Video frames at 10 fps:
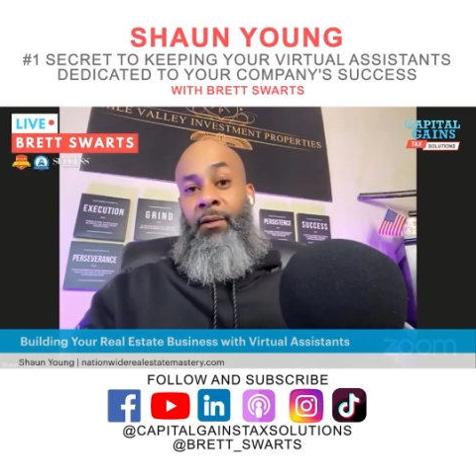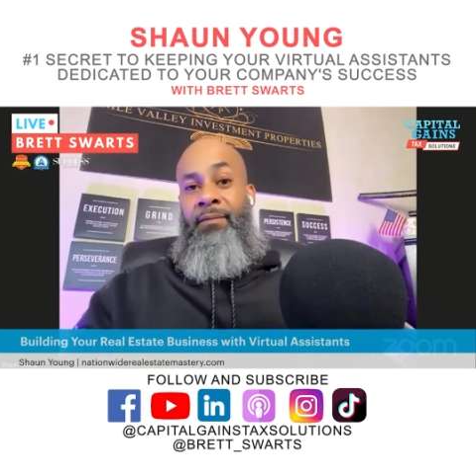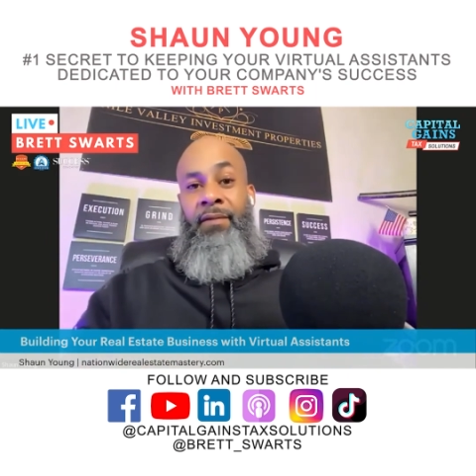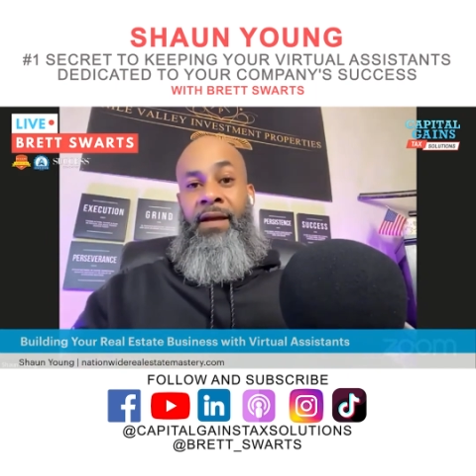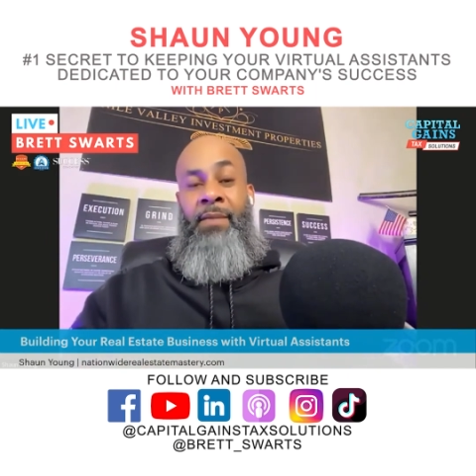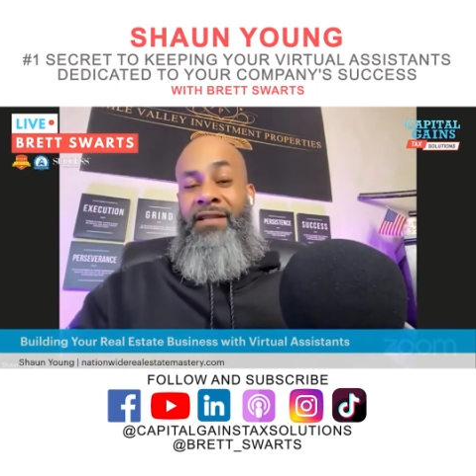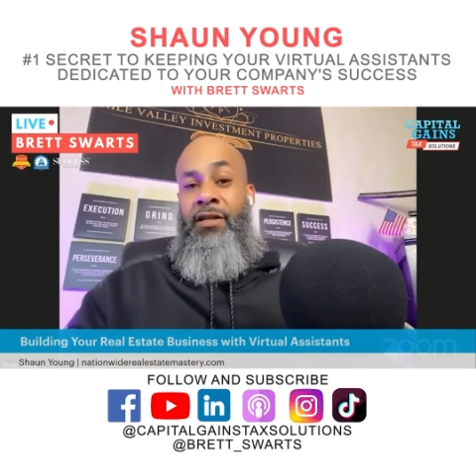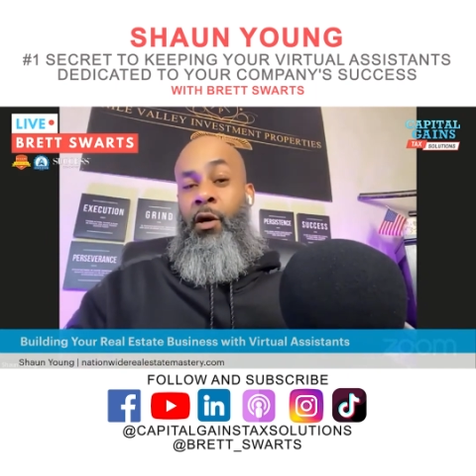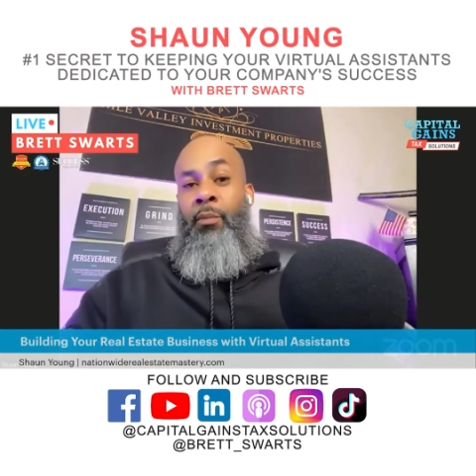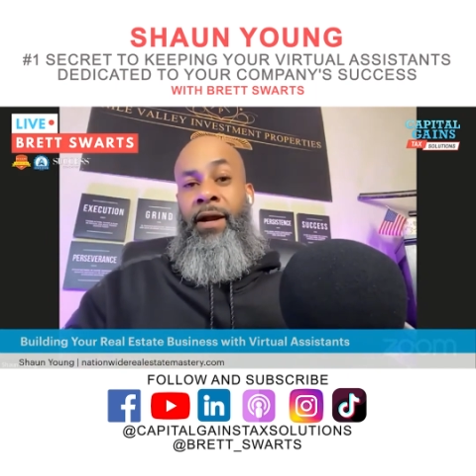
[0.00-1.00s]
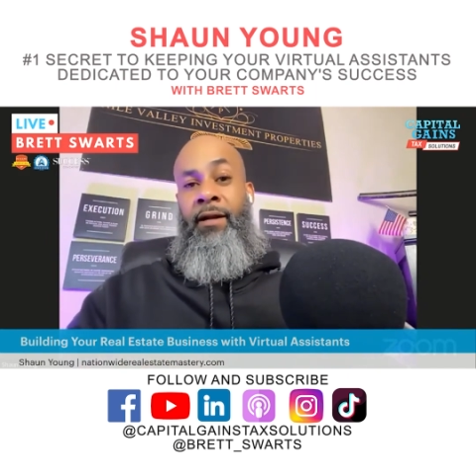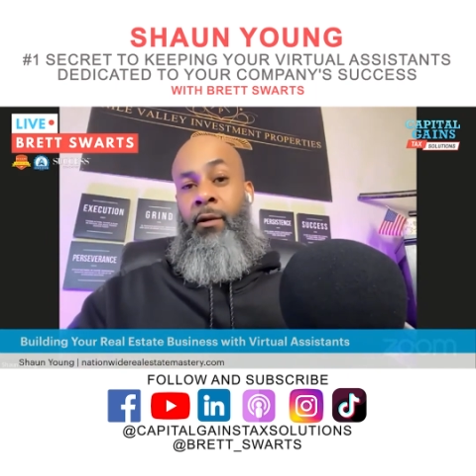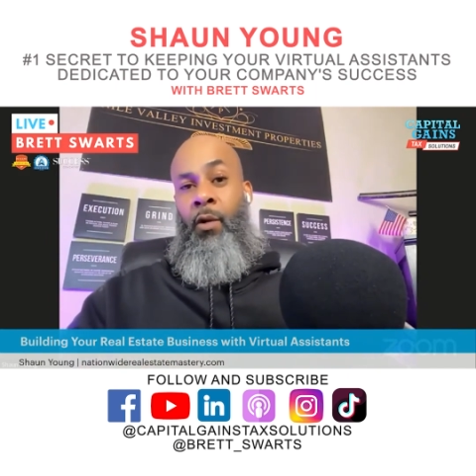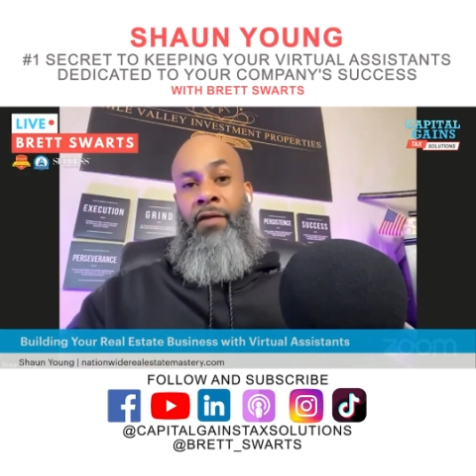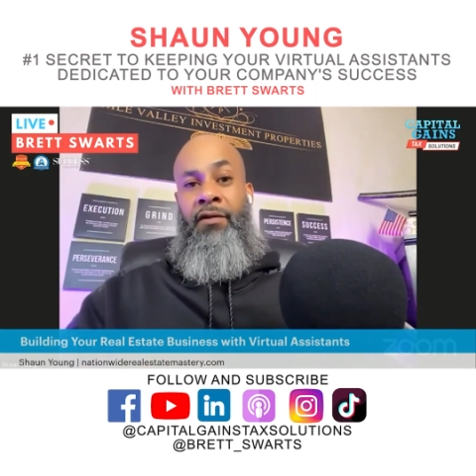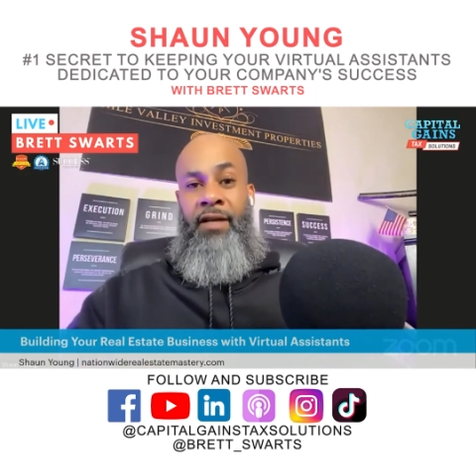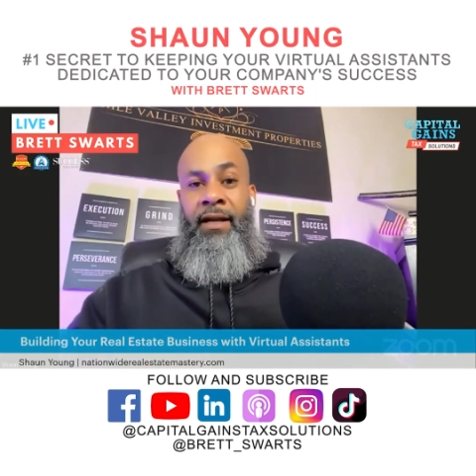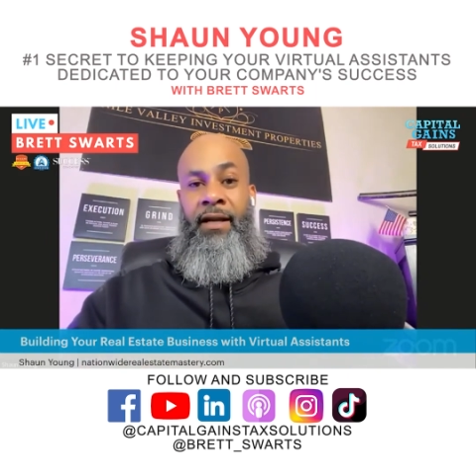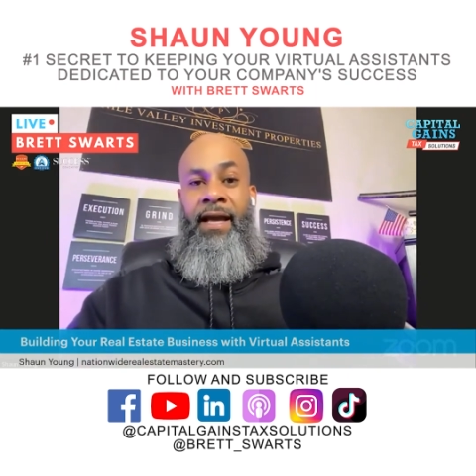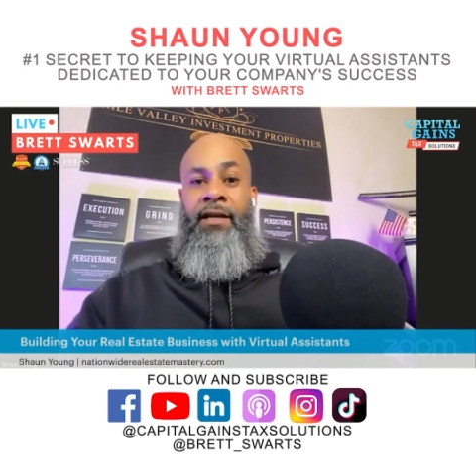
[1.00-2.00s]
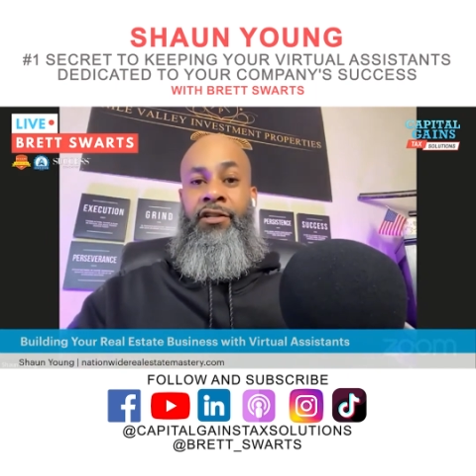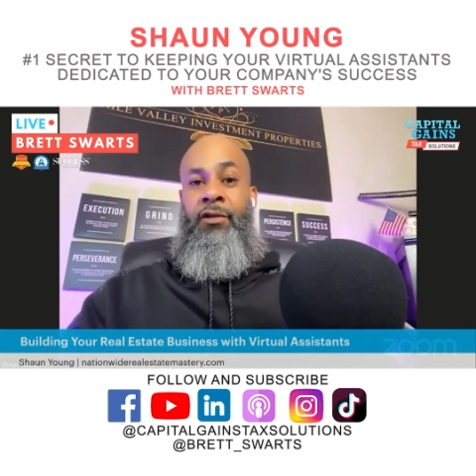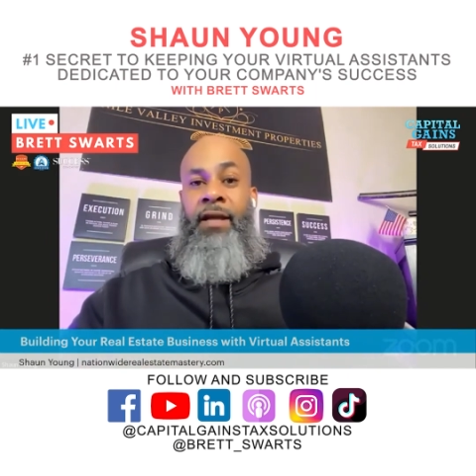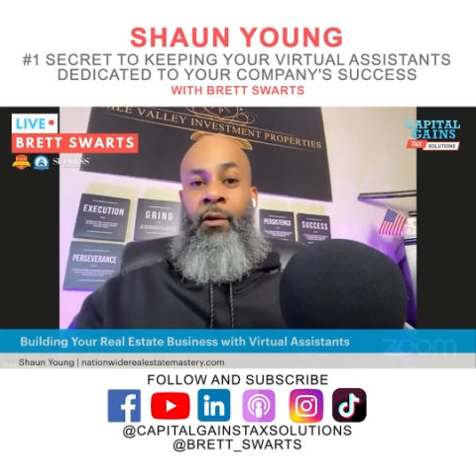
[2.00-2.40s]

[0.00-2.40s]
So it's a no-brainer on why they're dedicated to you.